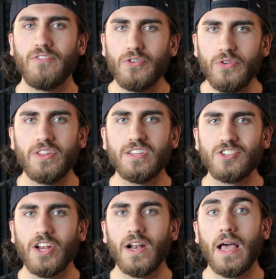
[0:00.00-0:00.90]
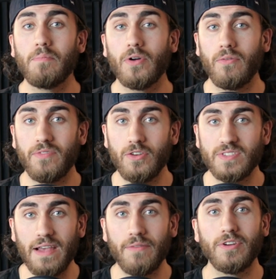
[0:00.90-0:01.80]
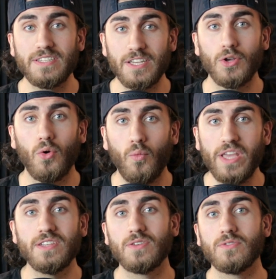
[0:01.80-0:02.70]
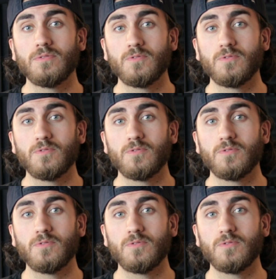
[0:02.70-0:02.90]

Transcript: If you're new to this channel, I put out videos every single week, so